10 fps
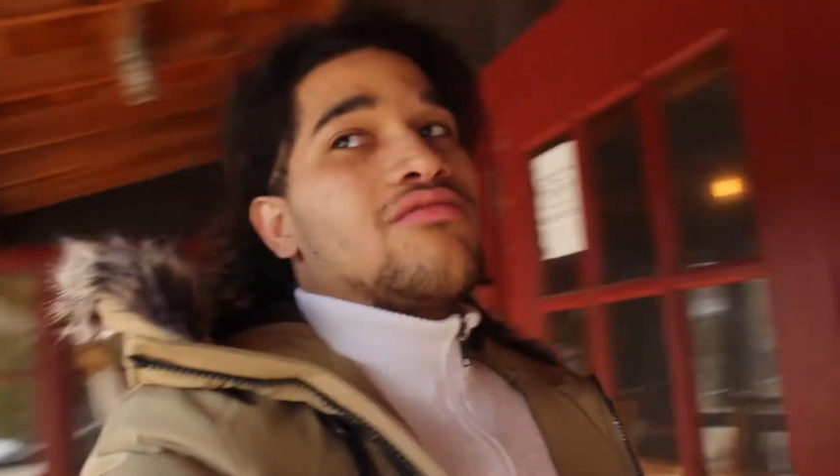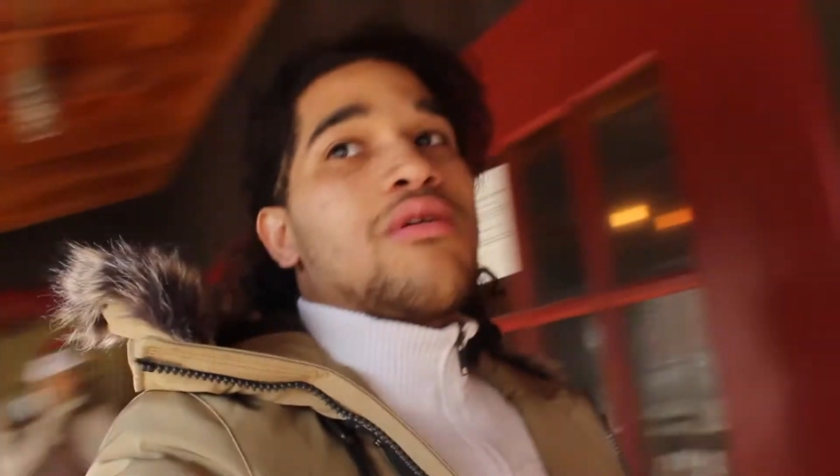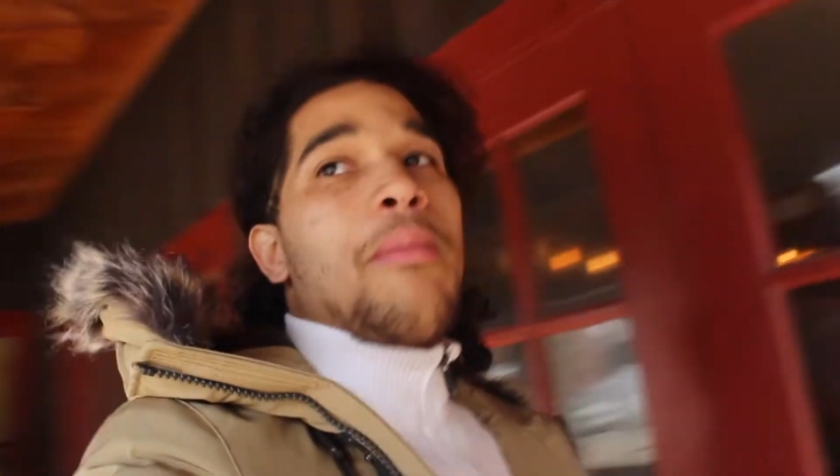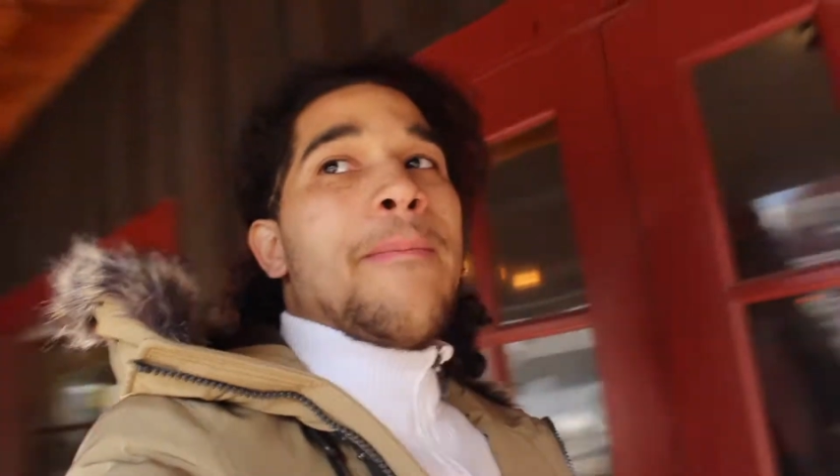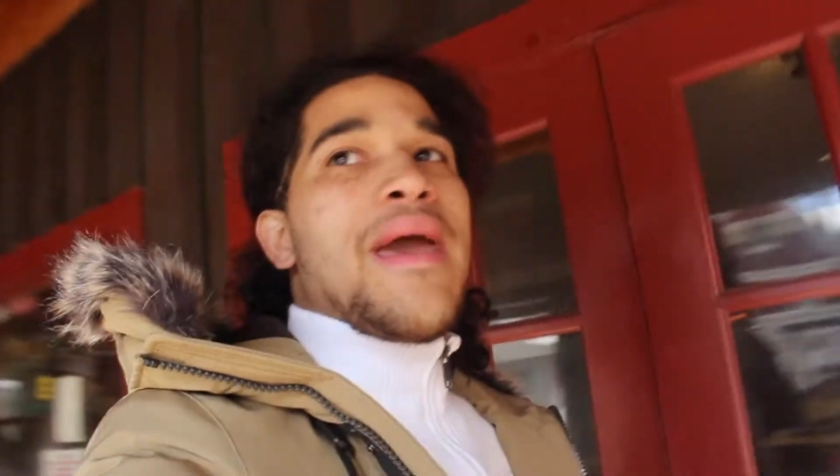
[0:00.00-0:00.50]

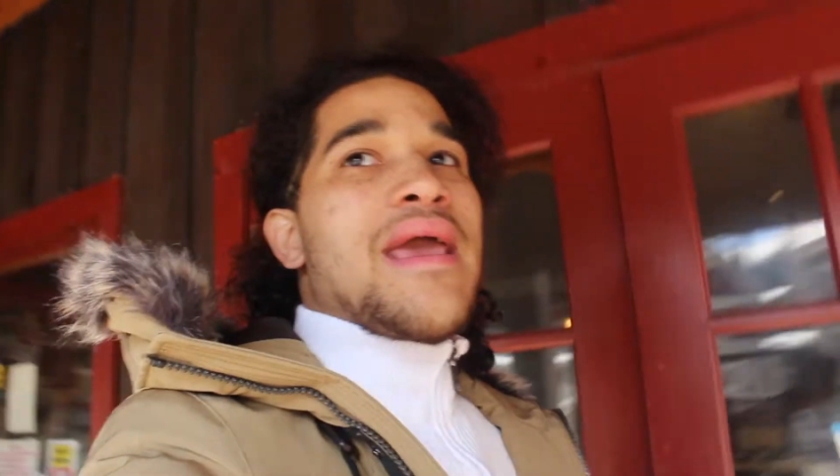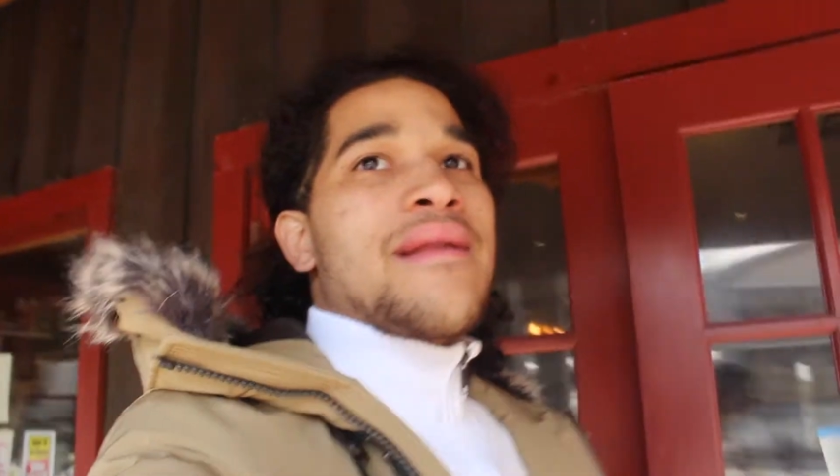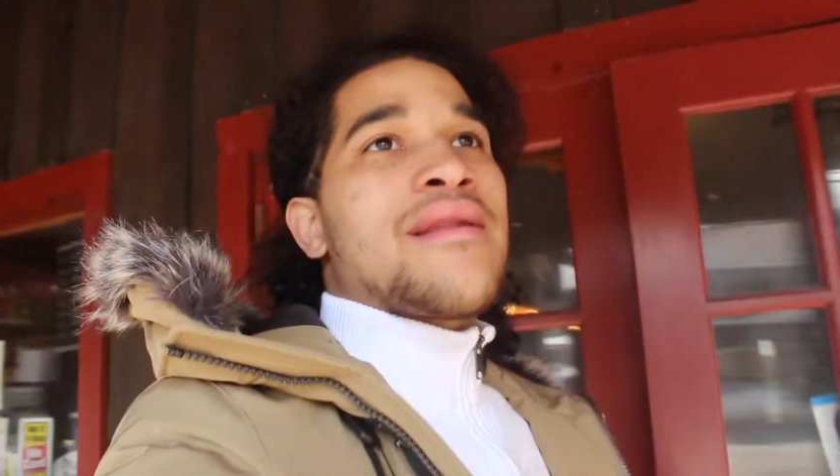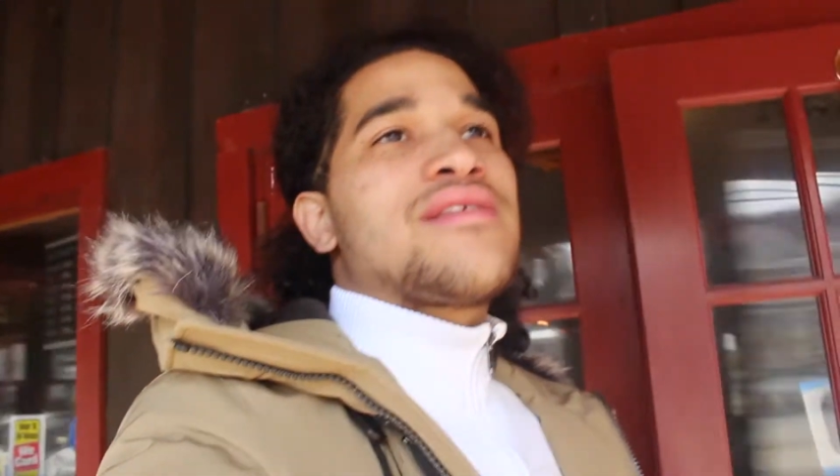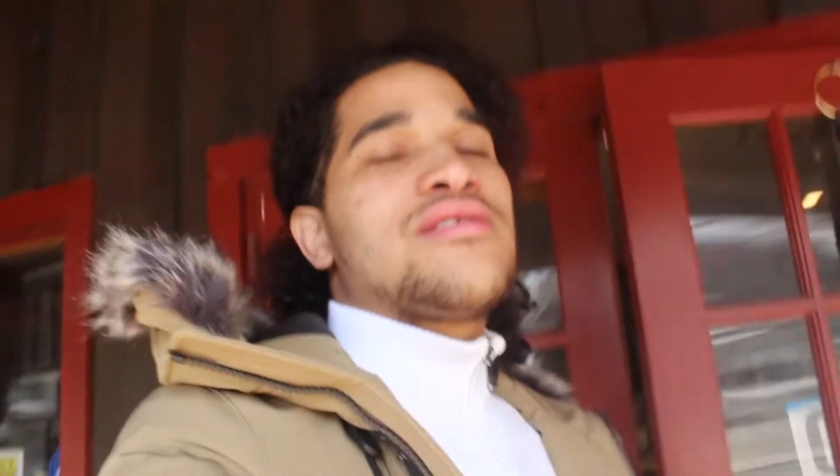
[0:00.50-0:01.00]
Roba Band,
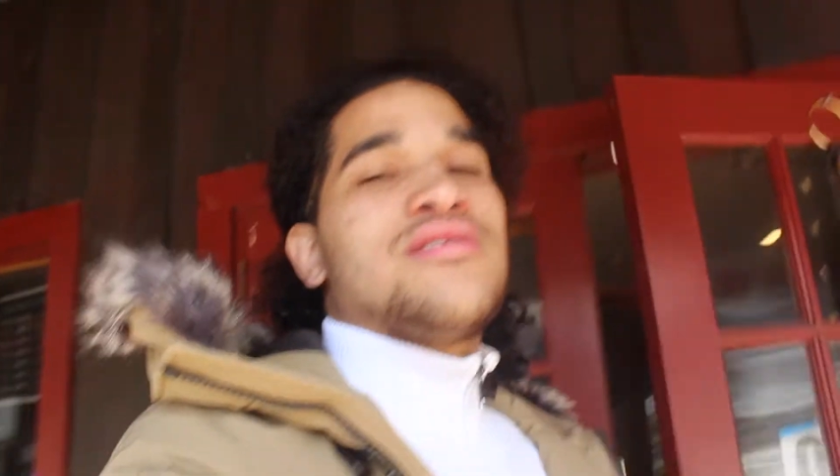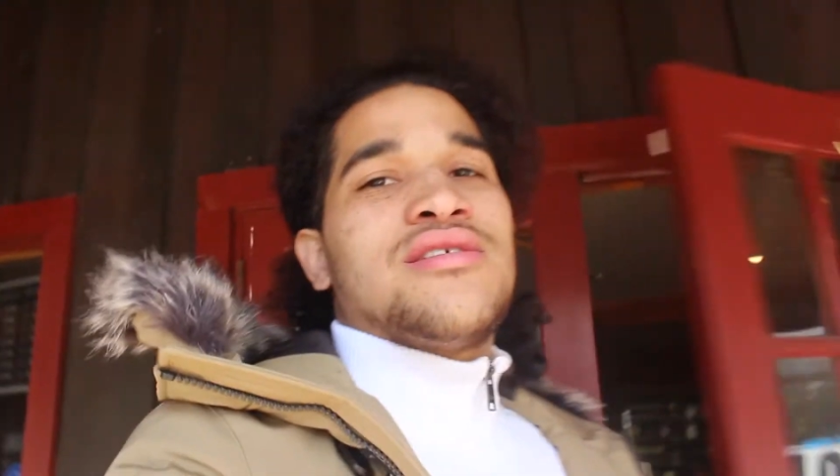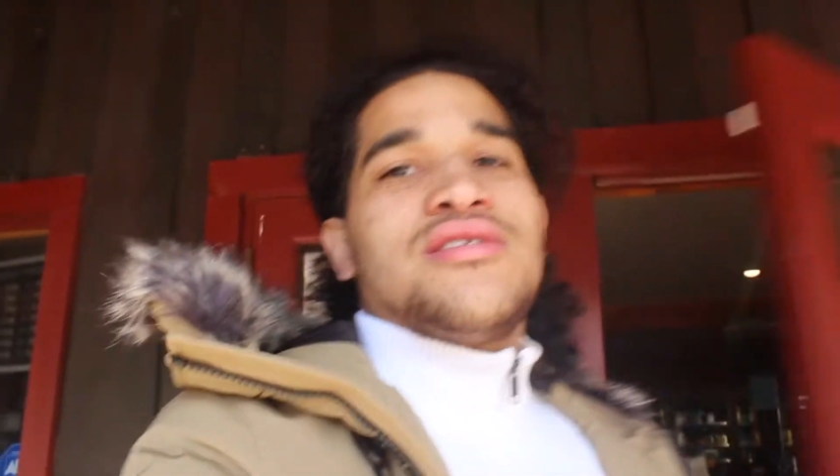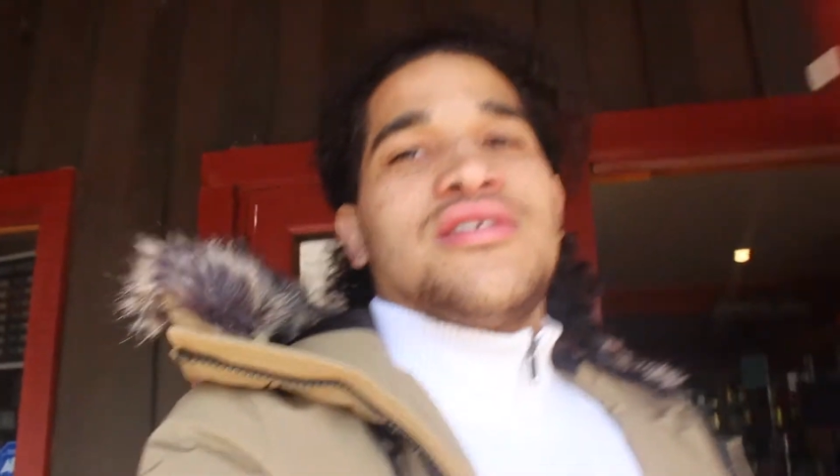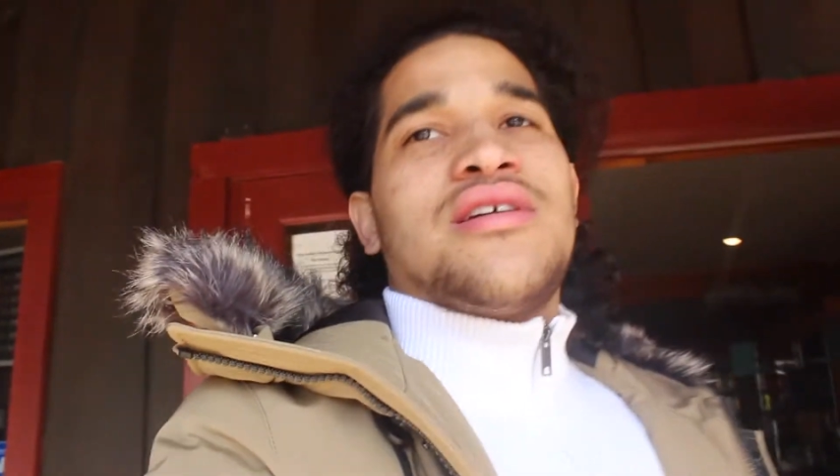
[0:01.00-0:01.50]

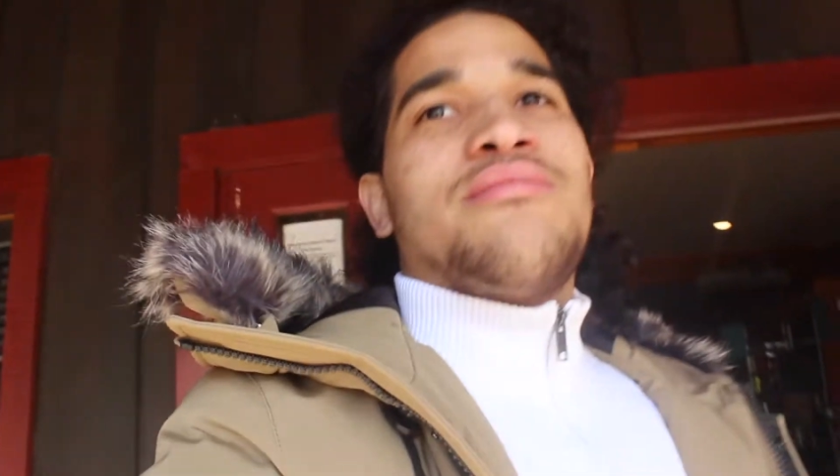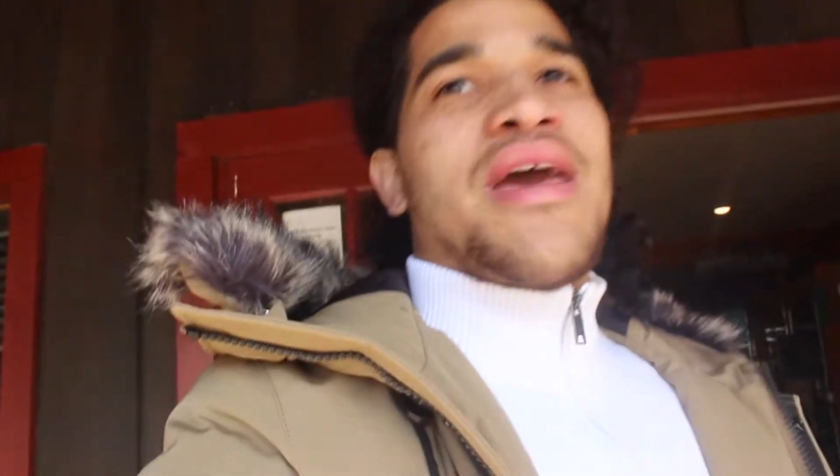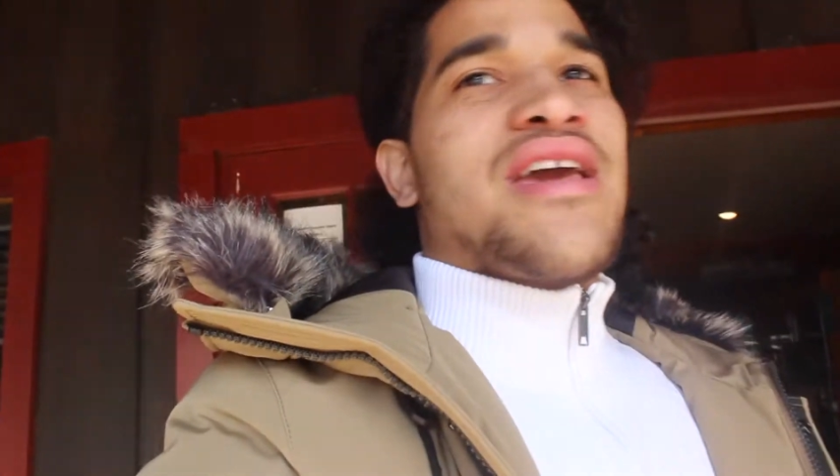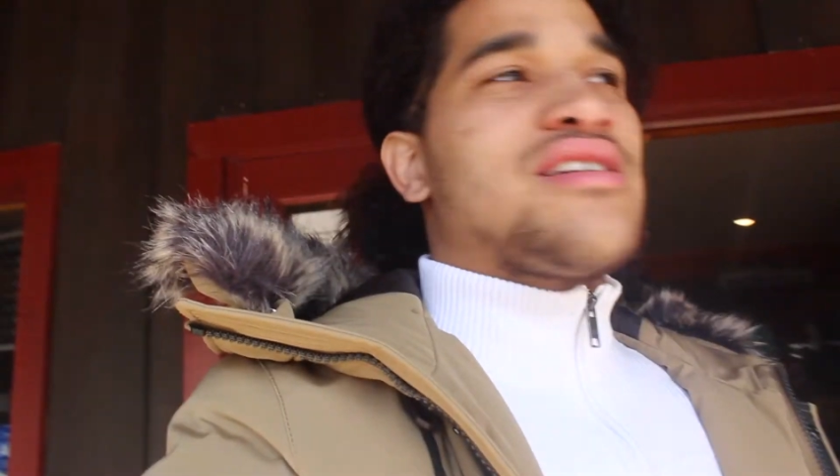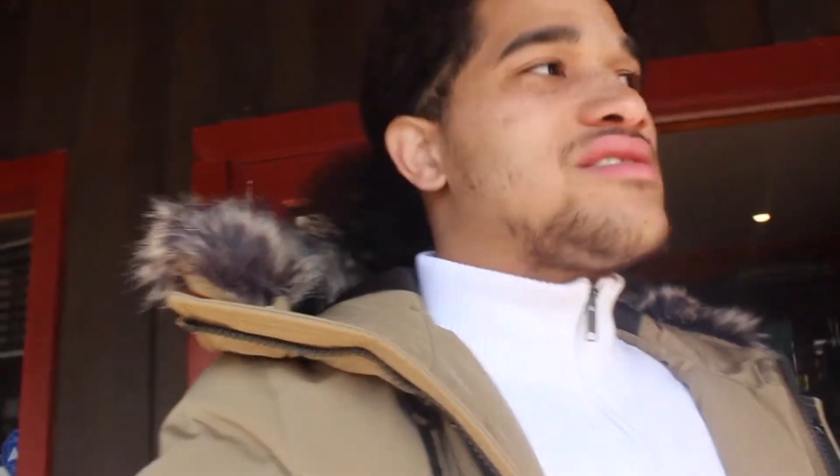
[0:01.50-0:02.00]

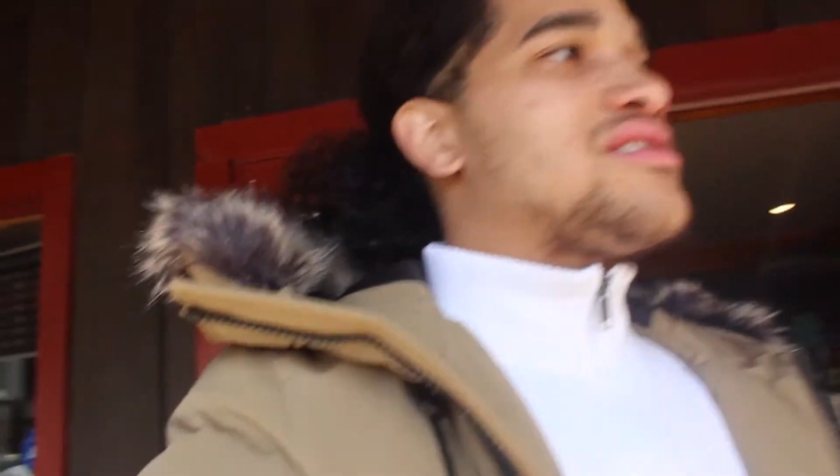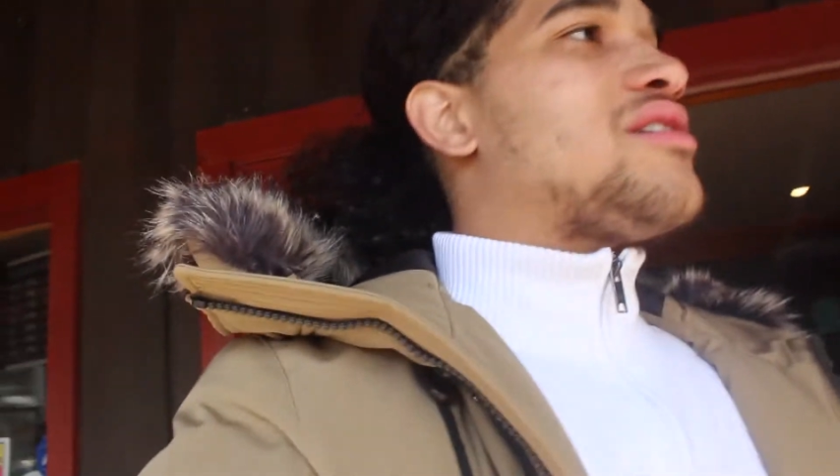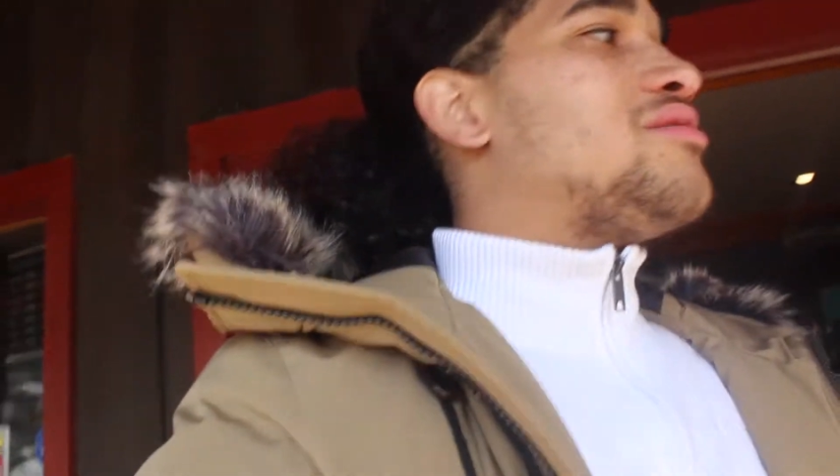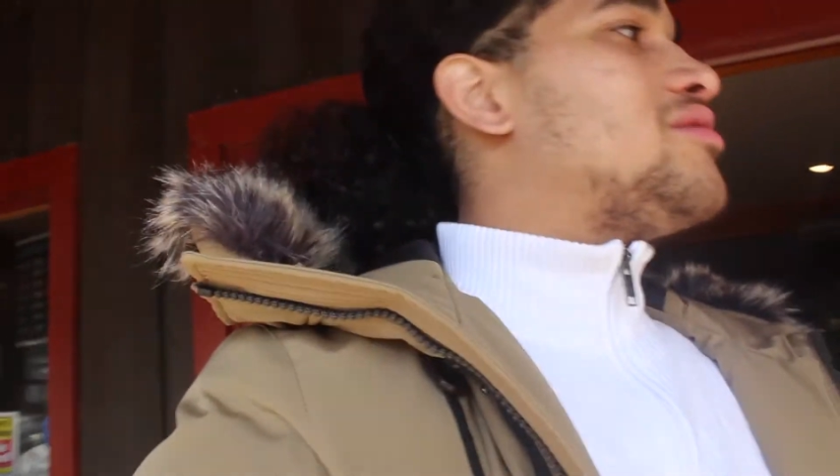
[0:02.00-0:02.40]
man, so.